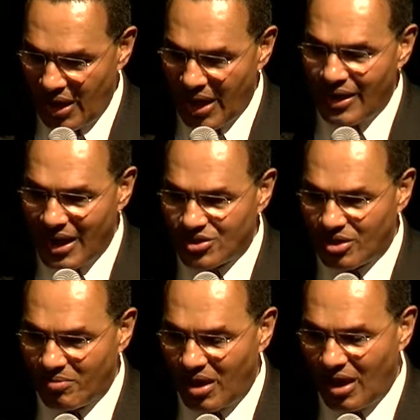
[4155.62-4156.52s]
And that
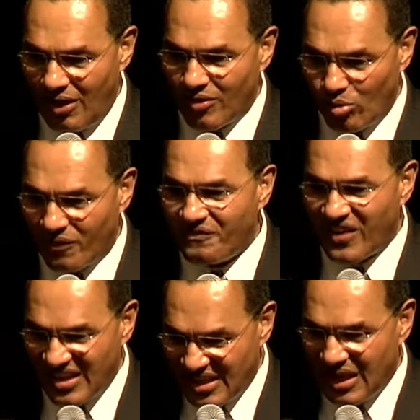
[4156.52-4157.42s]
should mean even more
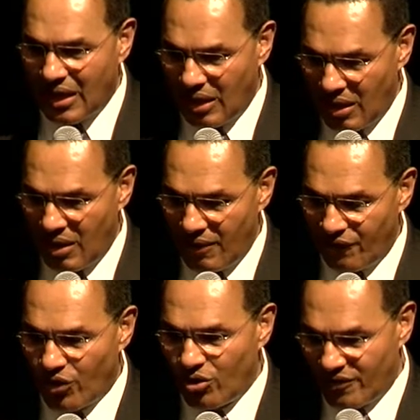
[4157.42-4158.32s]
funding
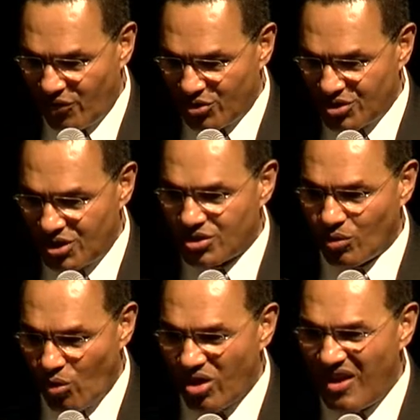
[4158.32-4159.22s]
for universities
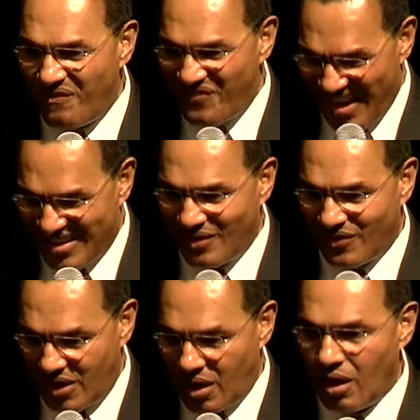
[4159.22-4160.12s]
to work
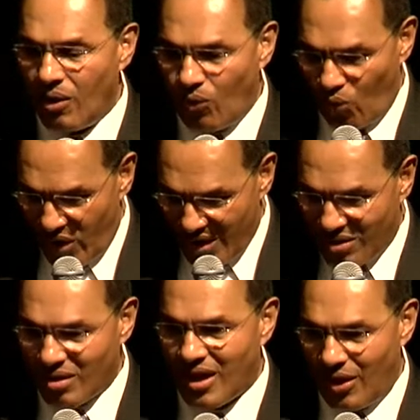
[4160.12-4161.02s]
effectively
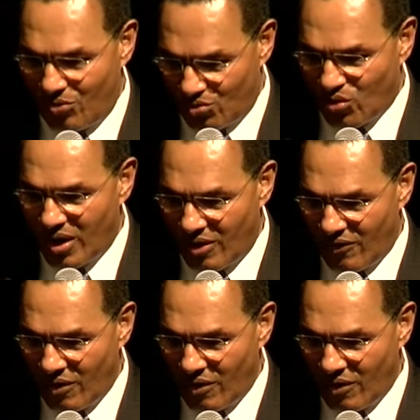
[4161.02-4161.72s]
with K-12.